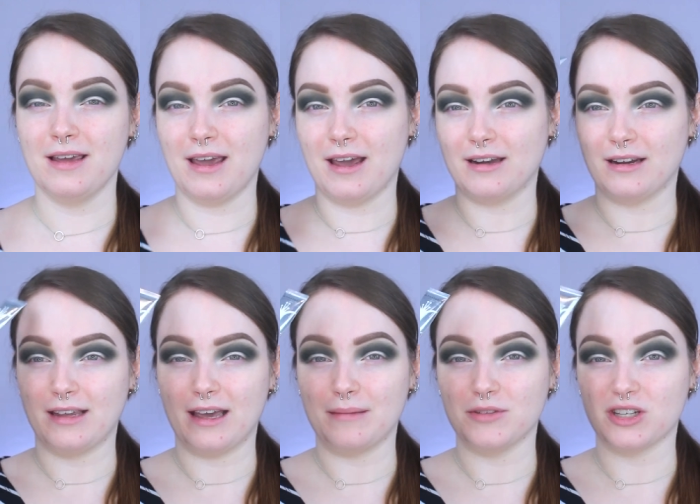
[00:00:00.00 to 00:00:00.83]
And
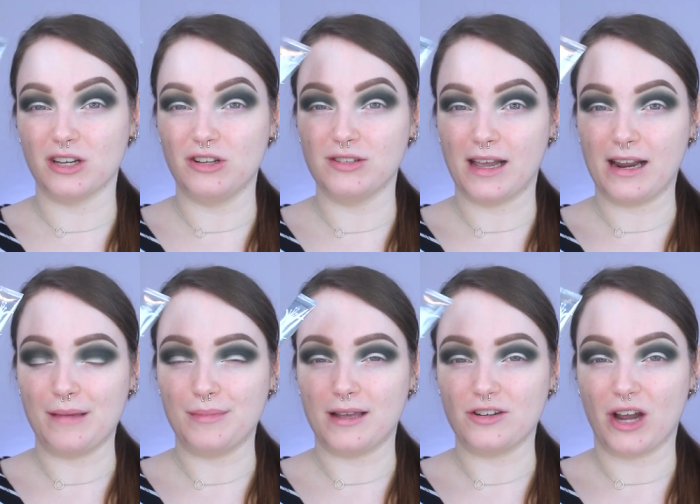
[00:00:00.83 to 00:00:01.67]
again, I'm just going to use that A
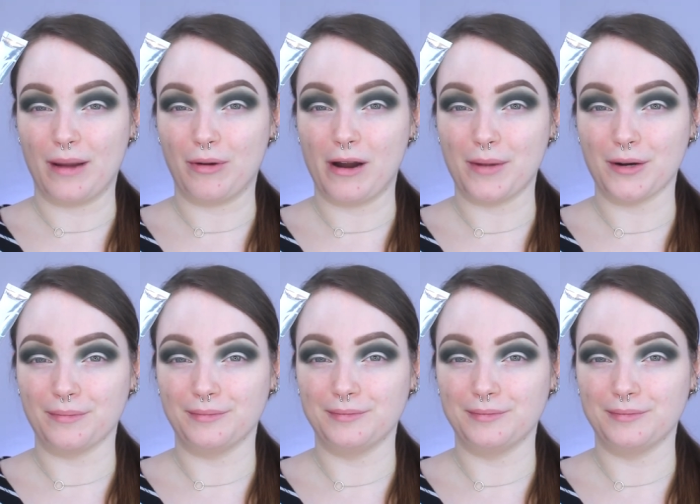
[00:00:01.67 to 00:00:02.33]
B H eye primer.